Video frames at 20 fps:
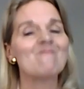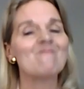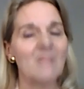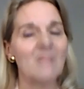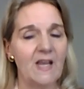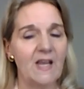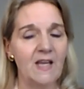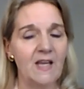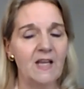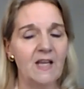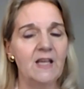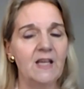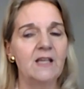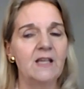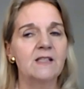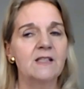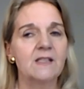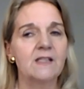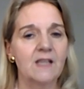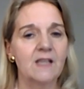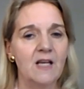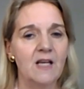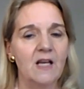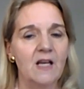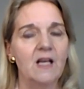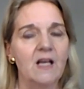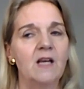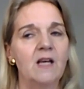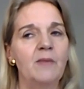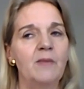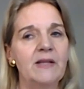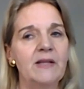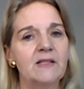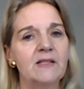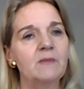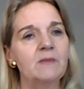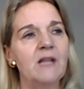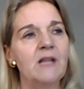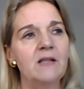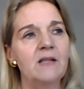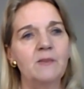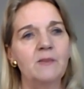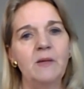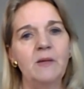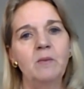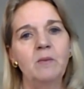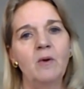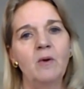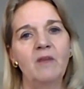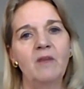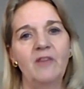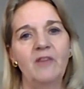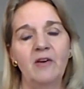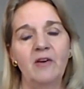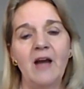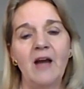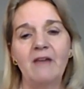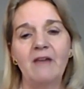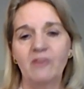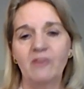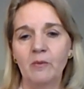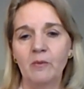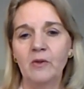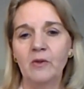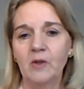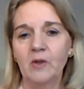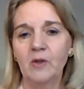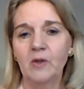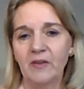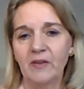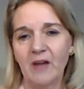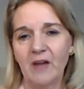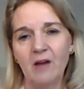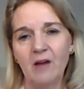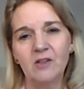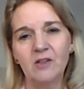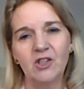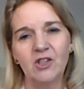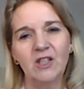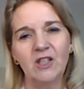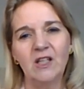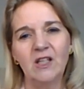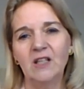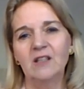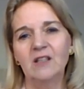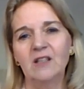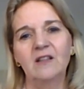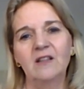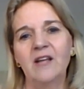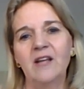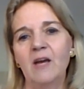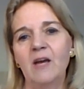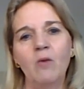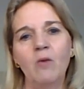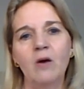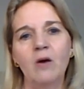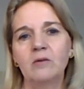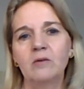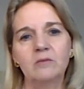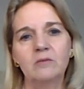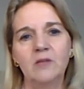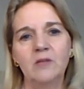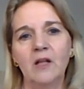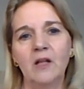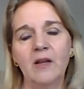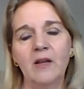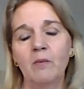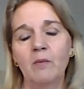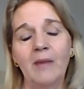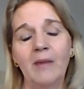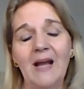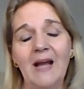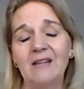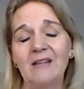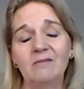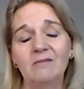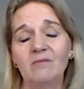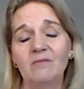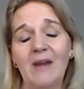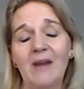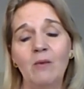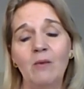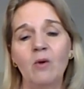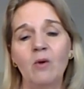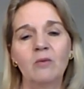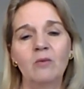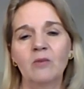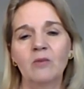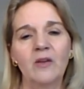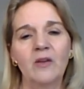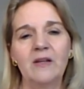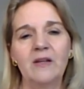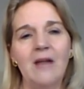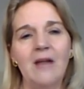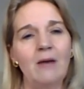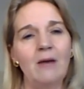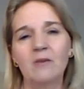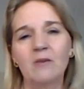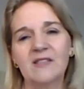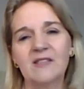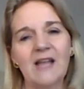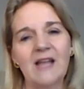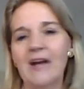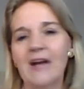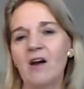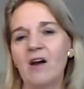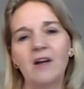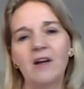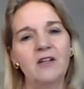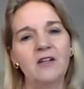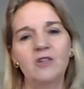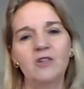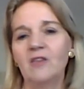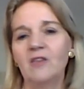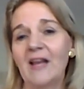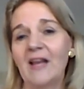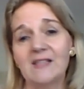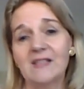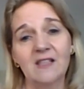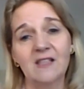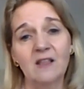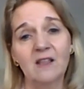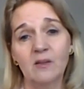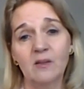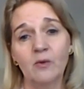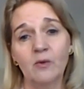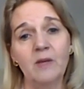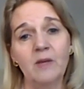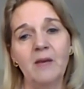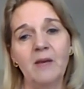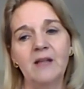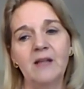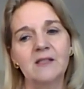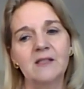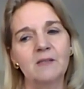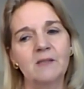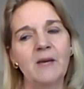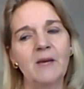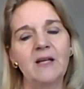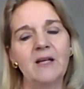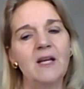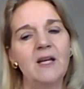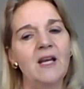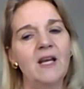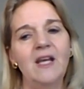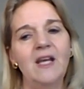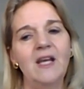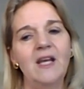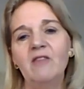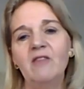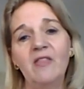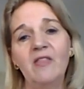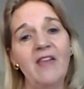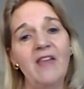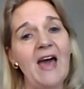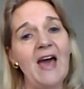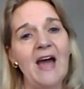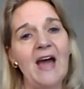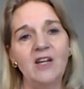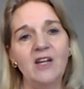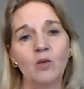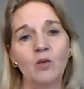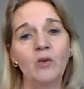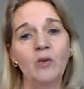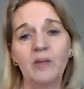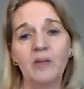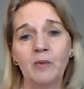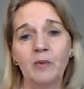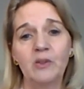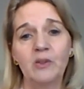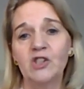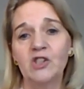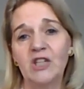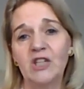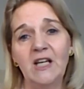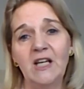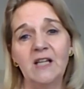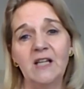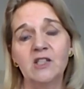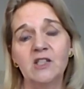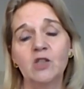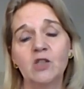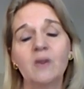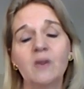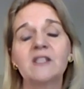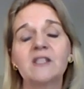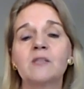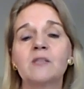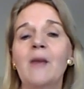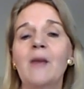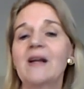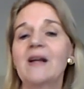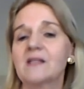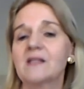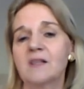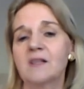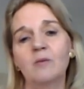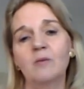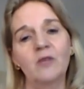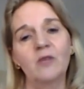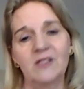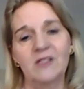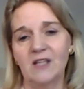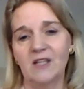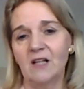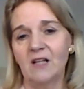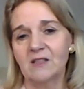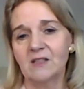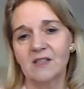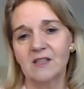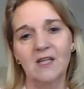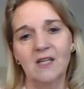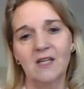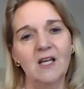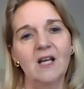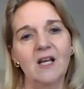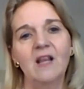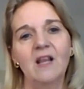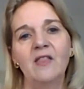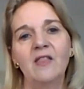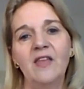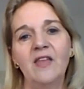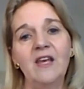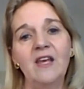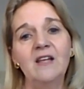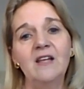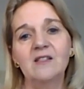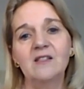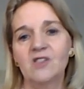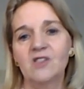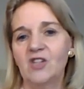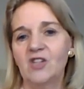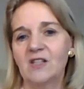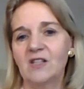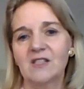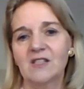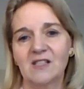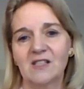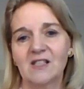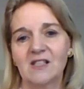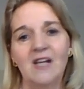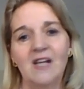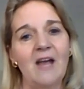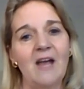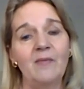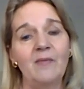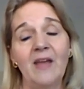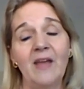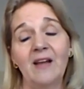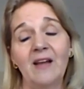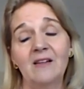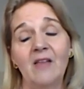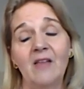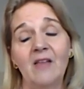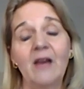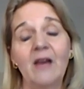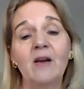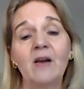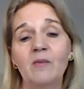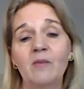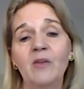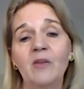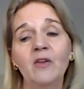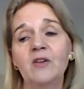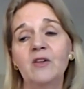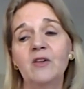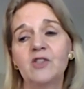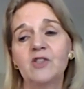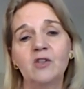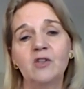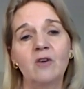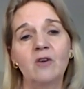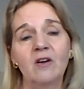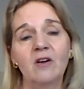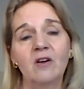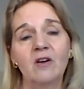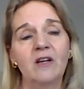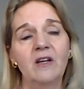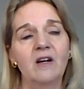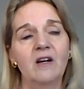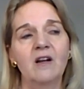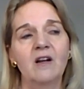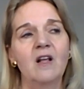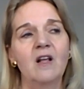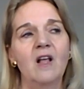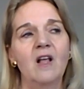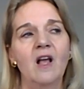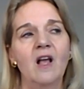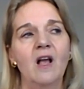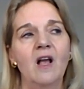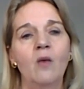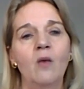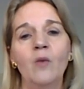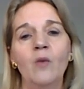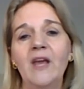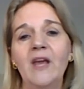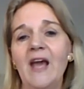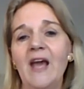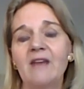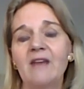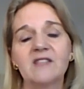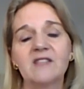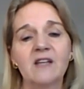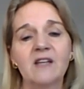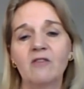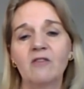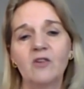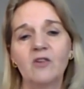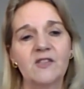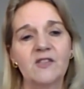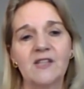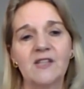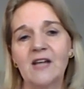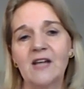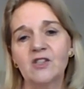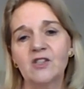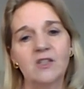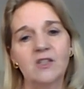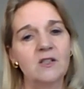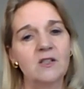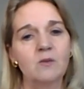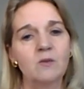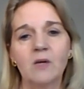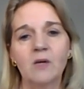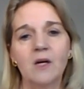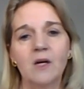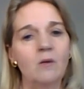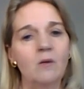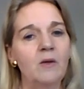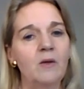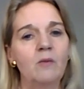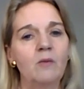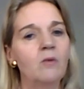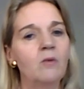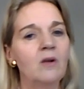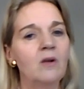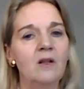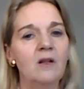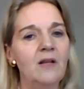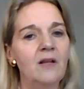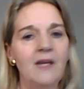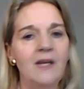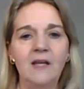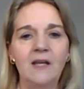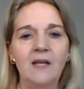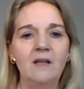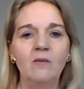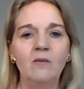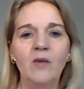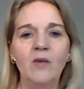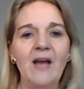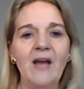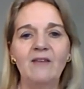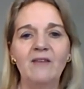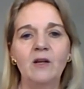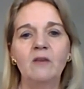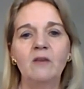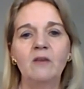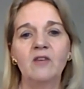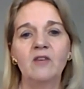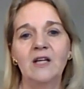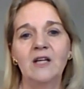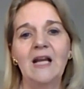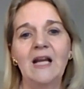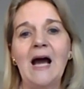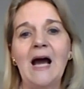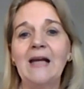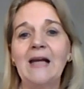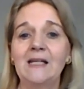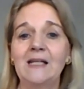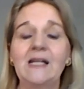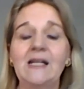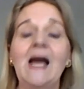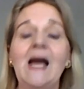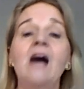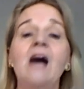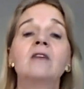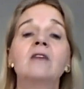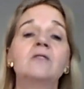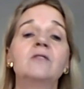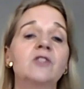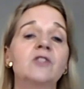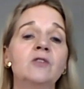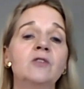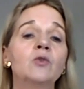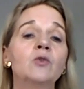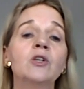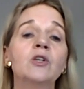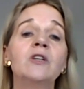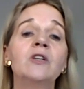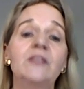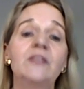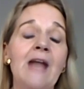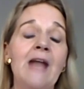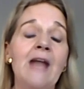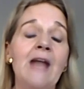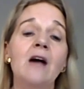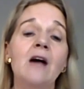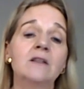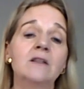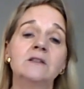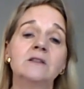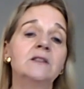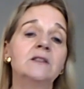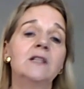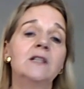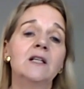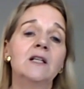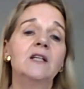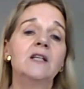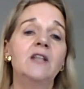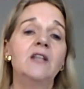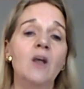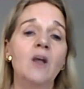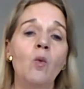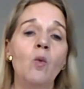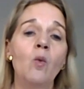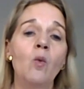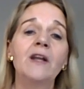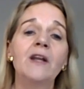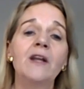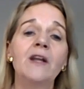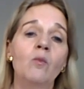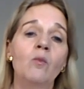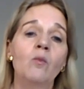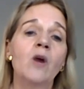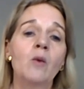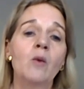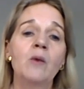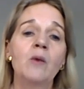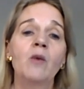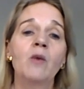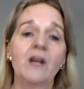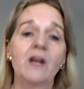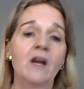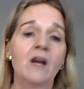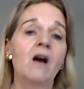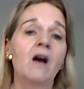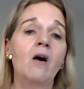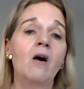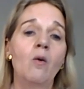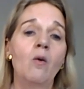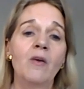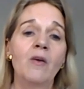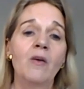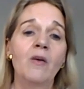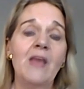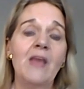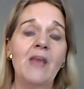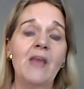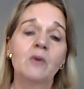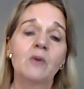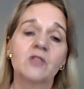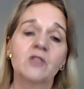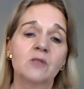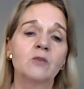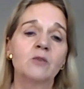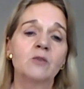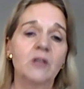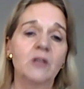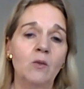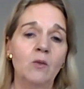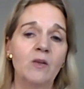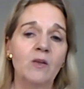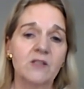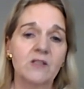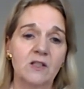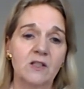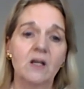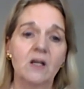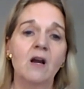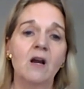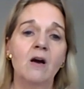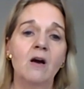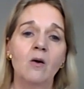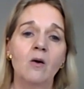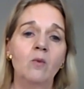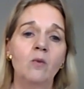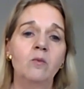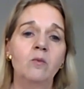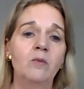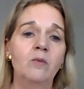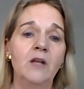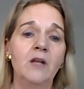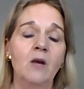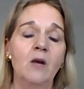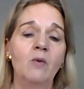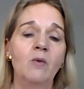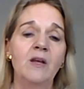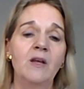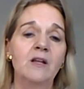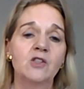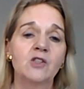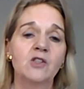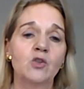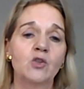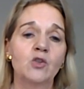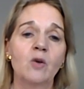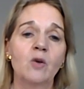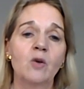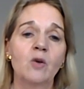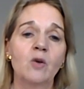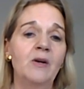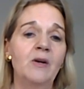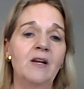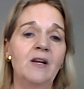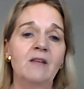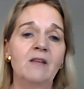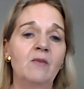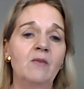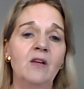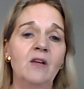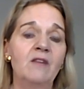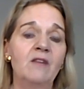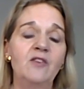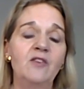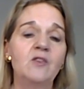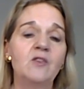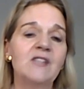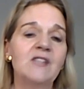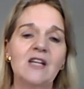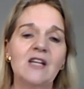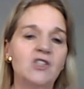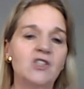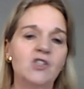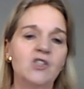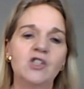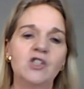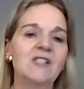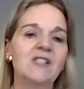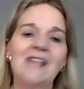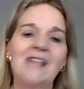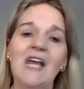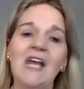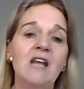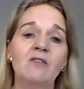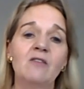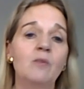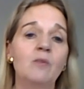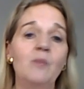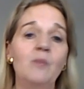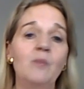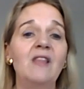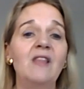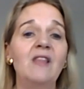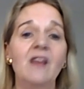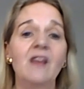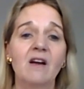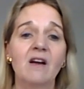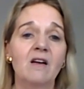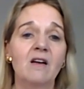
It is. But sometimes people, if they're not familiar with coaching, they won't, but I don't sign on to do less than 3 months. But even that, you're really pushing it to expect some results. Things just, like I alluded to earlier, we have several sessions where we haven't even gotten drilled down, where we want to go, where that person really wants to go, in a short period of, a few sessions, you just can't even be there.